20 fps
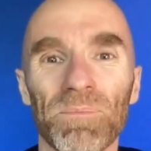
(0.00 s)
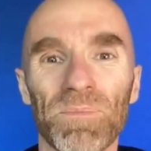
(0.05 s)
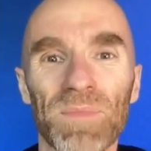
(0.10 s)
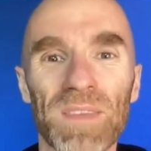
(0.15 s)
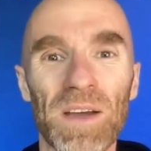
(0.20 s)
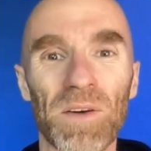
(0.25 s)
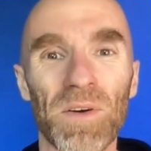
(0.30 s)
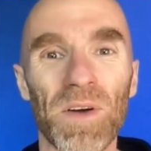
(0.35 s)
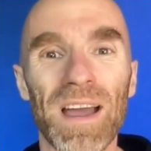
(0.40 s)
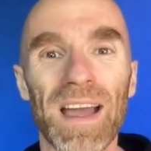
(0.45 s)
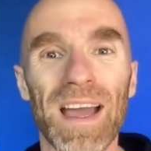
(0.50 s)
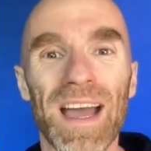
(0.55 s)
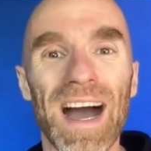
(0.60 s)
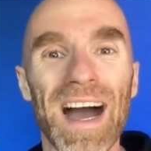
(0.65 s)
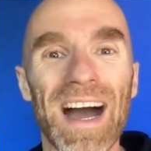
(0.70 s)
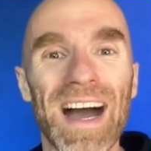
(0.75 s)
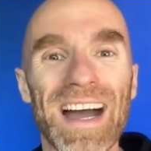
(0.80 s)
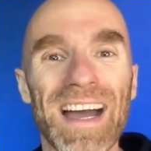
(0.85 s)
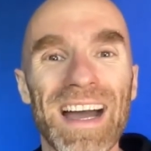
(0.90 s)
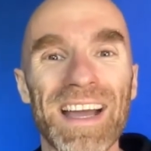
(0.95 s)
And
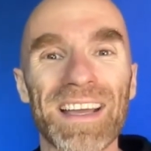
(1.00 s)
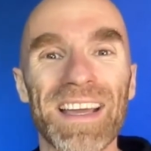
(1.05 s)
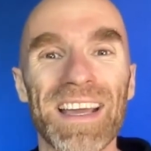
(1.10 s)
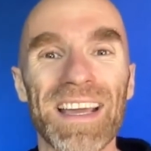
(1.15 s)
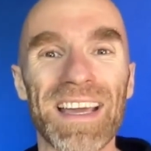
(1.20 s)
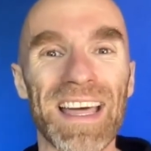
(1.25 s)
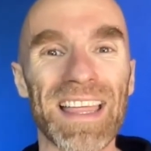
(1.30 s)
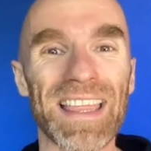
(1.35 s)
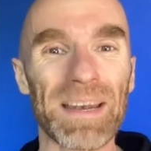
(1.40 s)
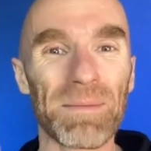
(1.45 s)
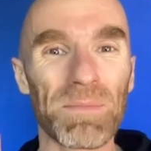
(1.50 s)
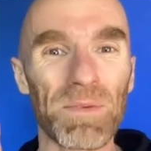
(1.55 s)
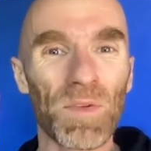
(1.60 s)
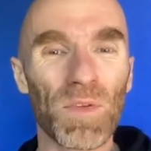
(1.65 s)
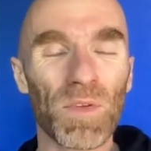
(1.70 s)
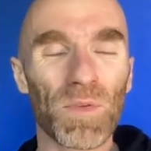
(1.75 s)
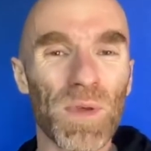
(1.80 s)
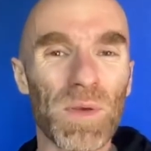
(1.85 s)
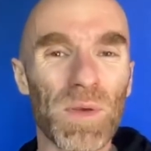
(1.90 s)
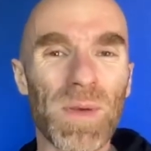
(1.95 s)
then I'm going to do
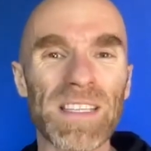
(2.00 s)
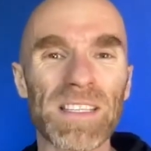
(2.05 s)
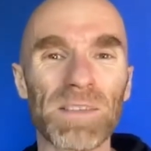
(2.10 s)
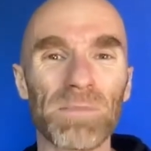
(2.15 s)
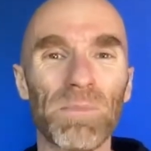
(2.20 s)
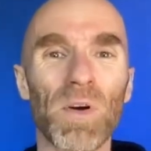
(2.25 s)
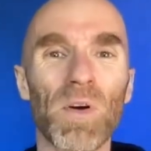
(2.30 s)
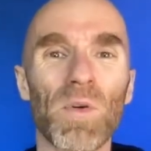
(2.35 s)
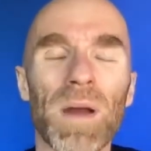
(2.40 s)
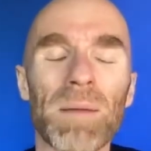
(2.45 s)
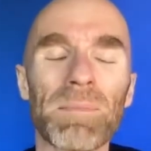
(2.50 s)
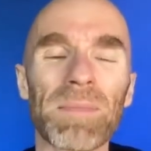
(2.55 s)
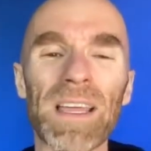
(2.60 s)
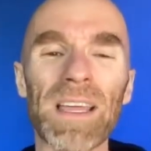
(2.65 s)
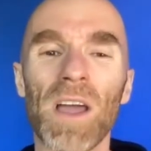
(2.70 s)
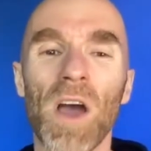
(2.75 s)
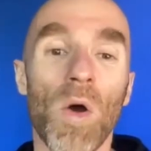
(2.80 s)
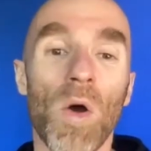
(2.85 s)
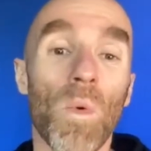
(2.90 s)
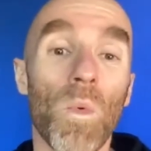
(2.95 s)
3 weeks of pull where I'm
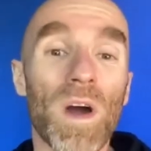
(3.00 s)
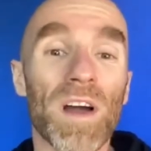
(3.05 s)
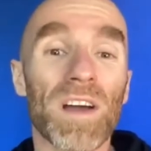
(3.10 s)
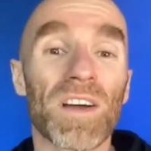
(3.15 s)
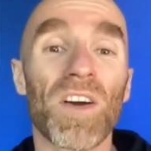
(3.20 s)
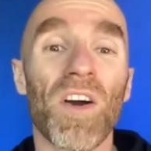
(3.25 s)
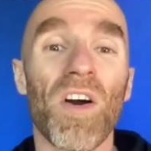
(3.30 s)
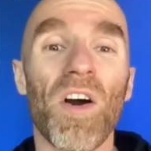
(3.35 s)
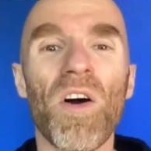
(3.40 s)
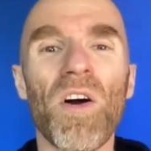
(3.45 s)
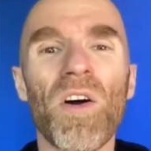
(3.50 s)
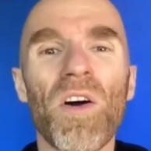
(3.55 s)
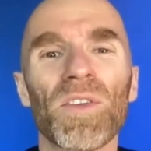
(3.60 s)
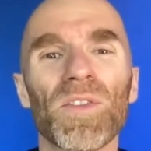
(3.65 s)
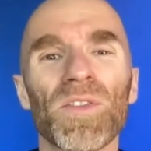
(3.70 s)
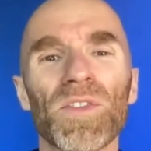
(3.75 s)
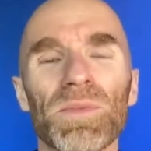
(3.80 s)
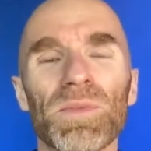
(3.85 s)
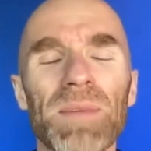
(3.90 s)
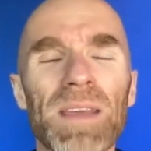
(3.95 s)
like, what
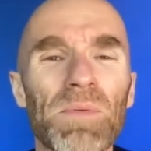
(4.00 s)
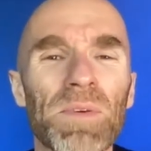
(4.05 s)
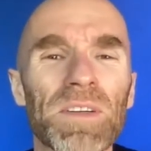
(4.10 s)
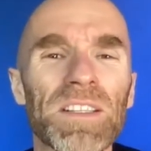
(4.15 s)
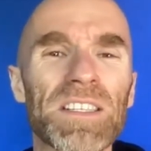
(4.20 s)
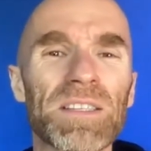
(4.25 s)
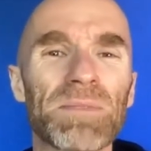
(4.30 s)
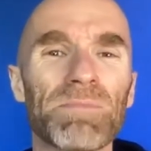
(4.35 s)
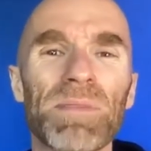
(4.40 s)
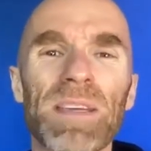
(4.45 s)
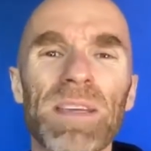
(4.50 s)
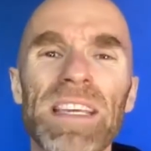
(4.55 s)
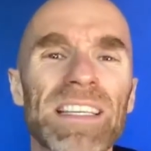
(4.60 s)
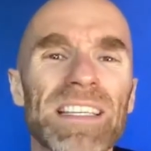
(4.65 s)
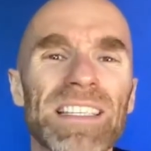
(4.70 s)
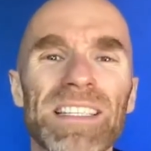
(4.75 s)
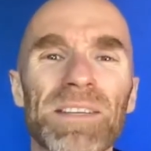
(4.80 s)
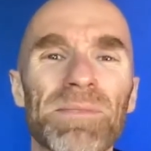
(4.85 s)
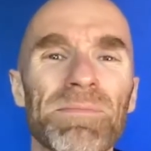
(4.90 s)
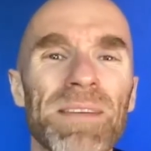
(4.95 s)
calls to me? What
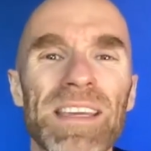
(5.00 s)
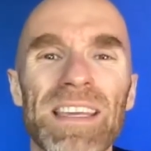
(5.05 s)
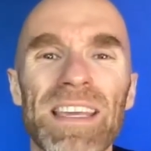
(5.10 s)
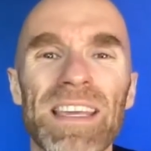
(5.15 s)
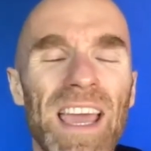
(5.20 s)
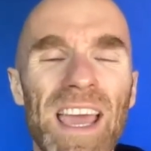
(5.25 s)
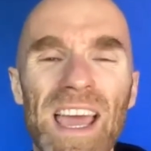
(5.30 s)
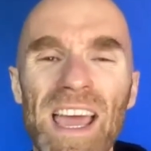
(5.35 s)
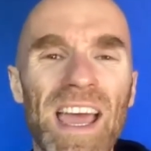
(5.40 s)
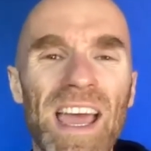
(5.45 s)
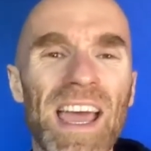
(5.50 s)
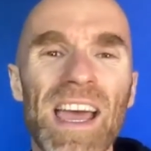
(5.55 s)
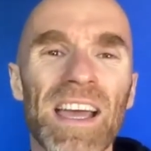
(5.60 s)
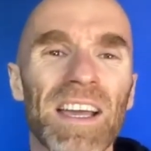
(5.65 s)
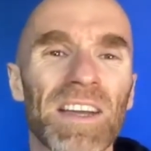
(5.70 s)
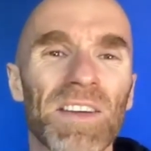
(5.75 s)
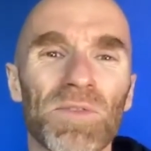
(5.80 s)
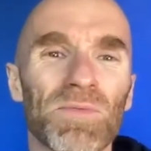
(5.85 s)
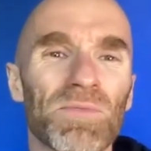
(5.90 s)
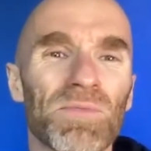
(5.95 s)
speaks to me? Yeah,
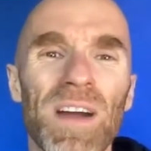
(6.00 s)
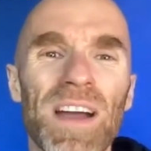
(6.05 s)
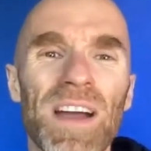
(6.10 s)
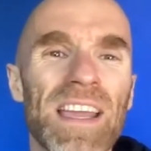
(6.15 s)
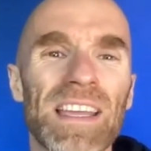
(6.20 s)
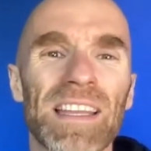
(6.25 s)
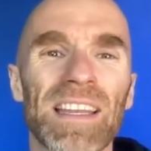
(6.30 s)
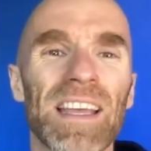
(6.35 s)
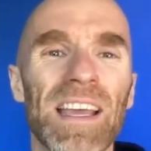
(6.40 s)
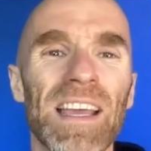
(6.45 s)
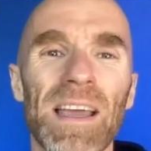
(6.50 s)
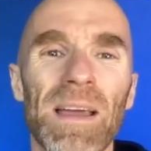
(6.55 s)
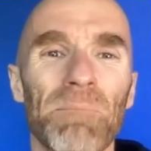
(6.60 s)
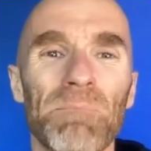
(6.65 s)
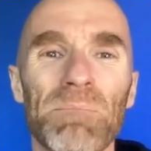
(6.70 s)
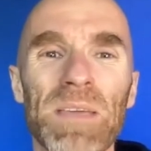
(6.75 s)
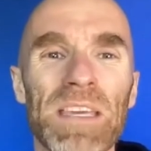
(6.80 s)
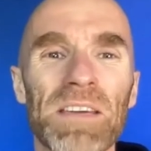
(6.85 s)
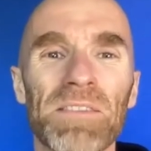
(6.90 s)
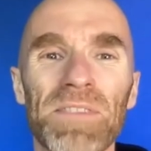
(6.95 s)
you're right.
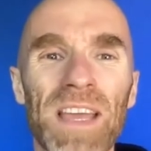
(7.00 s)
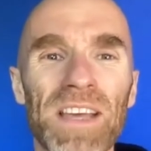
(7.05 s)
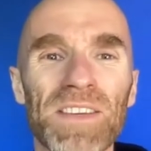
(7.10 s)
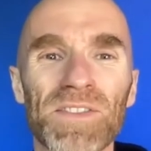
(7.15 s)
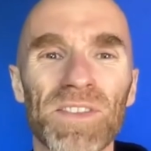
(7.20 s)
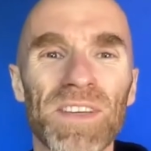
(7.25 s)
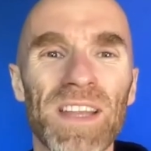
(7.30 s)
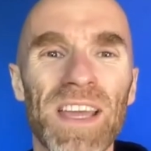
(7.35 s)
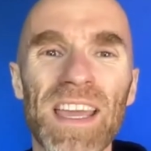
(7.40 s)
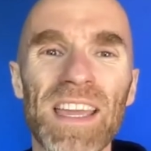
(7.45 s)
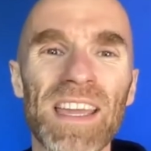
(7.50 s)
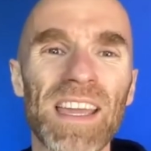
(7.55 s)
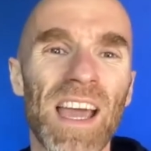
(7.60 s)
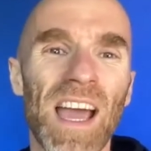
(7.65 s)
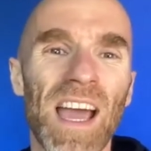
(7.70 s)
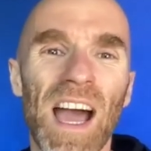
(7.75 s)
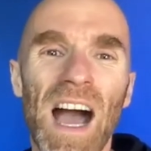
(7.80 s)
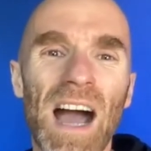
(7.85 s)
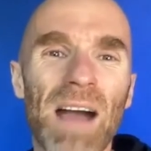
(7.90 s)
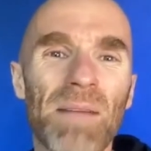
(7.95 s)
Me of yesterday.
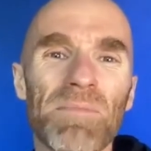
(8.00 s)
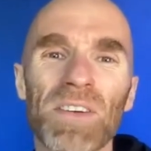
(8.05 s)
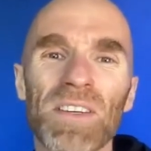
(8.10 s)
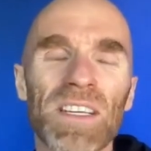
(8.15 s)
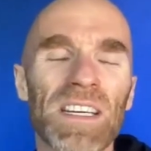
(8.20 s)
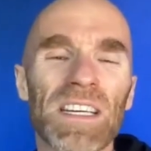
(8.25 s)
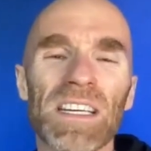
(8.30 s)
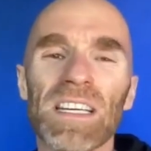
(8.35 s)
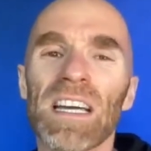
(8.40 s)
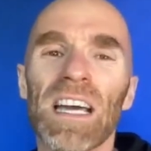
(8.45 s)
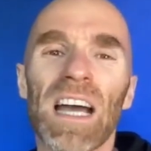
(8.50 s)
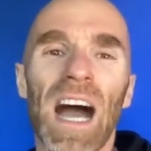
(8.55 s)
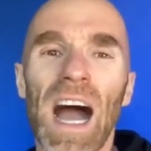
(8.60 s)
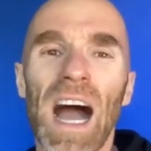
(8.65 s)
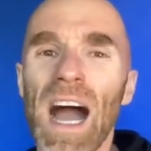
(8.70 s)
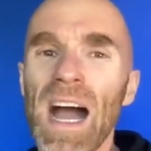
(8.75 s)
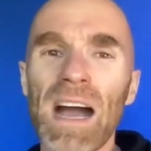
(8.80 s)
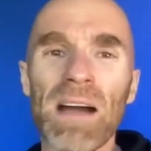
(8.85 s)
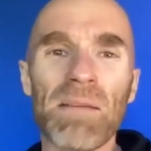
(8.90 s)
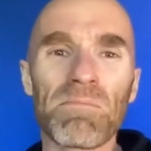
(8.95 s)
I'm going
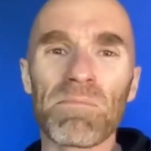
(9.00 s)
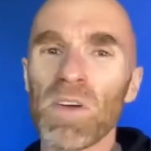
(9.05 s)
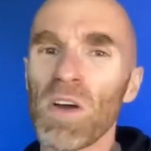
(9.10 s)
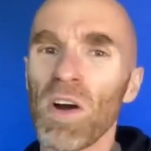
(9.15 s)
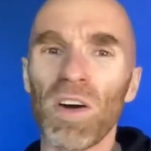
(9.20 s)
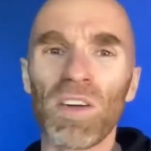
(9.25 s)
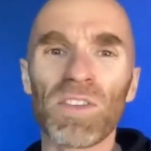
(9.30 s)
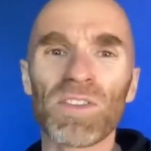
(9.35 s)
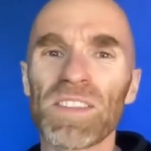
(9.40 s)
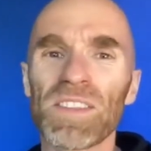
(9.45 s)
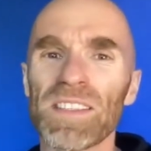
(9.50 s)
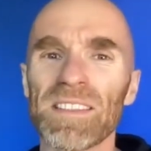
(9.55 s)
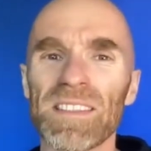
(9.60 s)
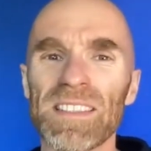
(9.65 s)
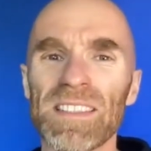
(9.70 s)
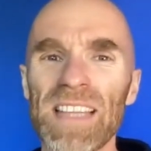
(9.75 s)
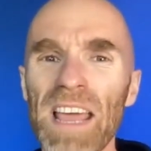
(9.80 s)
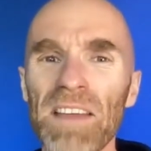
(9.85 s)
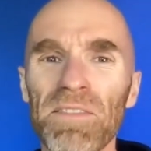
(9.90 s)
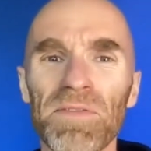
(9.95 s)
I'm called to
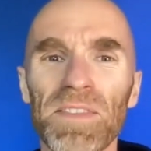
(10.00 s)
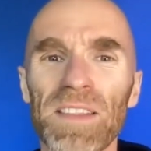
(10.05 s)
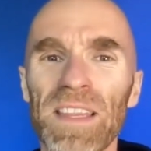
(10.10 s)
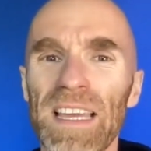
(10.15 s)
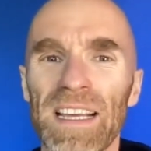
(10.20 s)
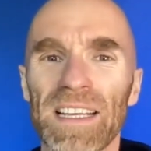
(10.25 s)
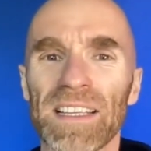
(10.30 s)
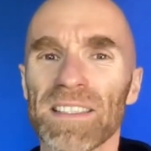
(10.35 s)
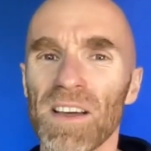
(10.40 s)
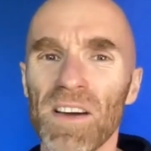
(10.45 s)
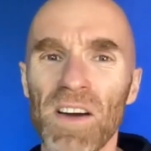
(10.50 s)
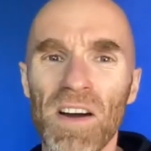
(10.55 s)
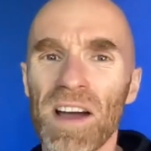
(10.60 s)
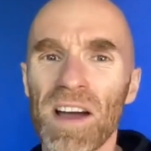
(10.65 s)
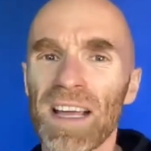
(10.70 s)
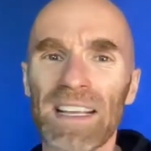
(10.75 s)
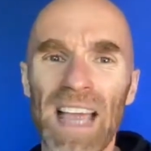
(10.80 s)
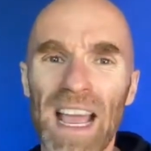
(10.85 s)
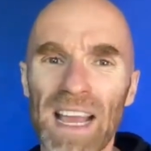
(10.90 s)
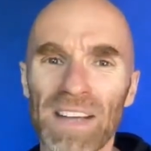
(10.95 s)
Netflix. Oh,
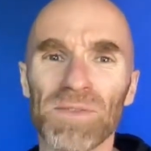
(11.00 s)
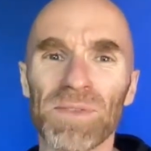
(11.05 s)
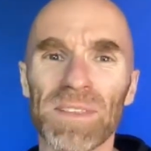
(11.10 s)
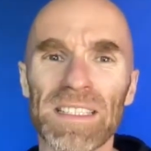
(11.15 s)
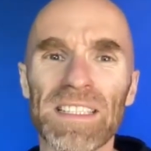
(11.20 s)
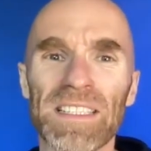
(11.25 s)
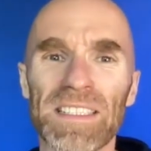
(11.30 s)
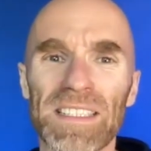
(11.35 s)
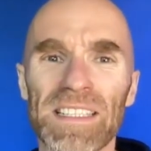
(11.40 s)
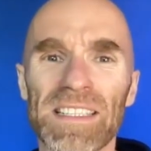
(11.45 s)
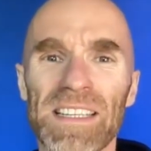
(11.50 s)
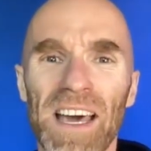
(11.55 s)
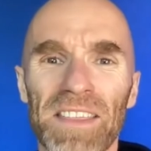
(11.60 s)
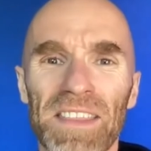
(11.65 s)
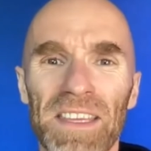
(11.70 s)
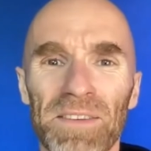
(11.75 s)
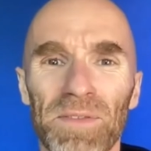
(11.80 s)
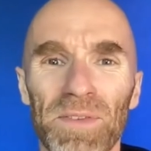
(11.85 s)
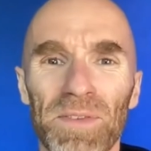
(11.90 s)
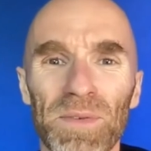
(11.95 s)
I actually just did
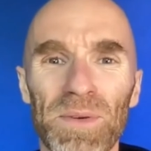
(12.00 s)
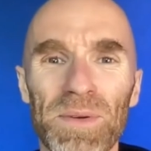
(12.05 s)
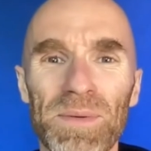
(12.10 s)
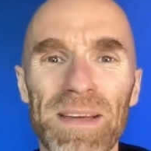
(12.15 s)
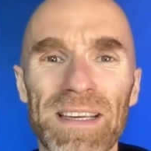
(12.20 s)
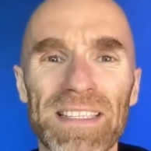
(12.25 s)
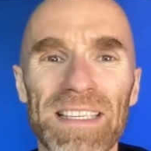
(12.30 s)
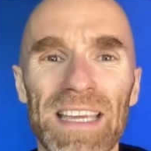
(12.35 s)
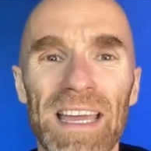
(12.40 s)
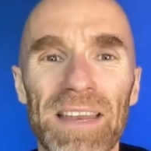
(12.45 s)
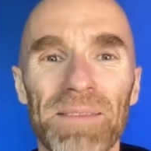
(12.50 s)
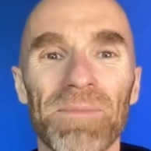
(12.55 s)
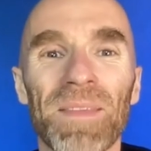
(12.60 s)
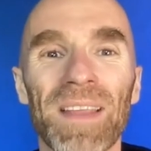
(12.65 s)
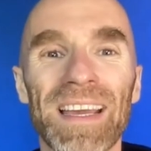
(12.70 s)
nothing for 3 weeks again.